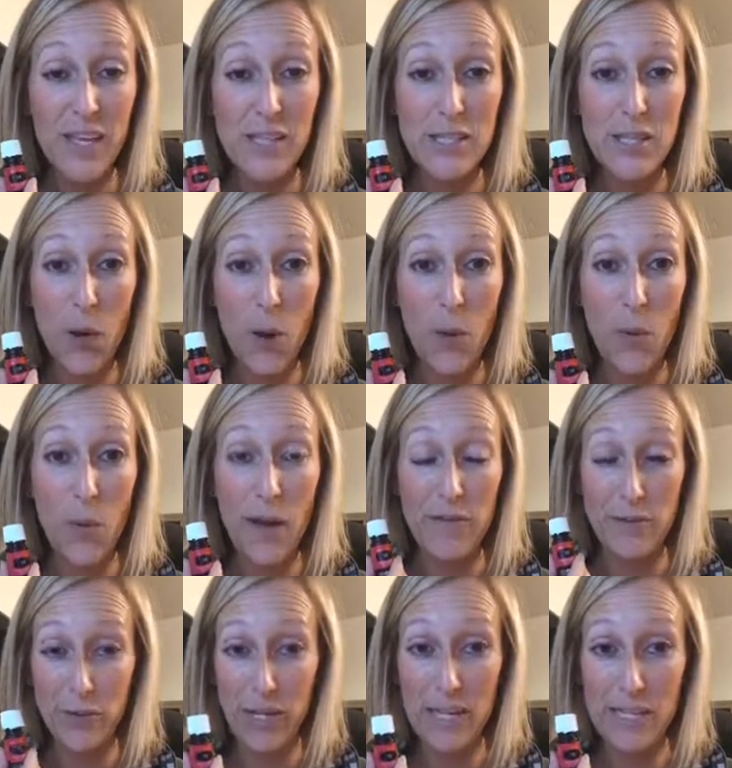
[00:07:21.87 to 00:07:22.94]
So
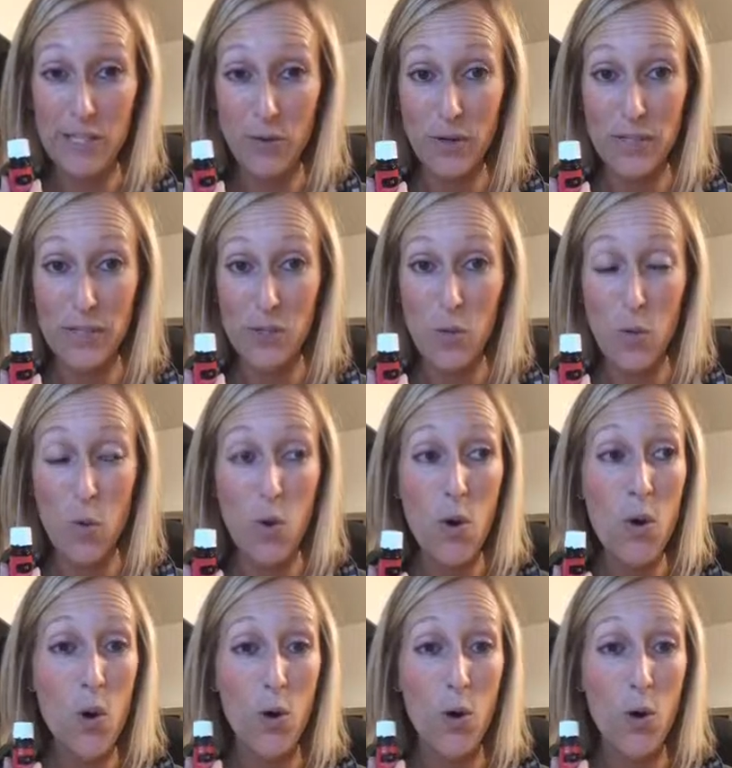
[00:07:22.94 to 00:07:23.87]
if your kids are in school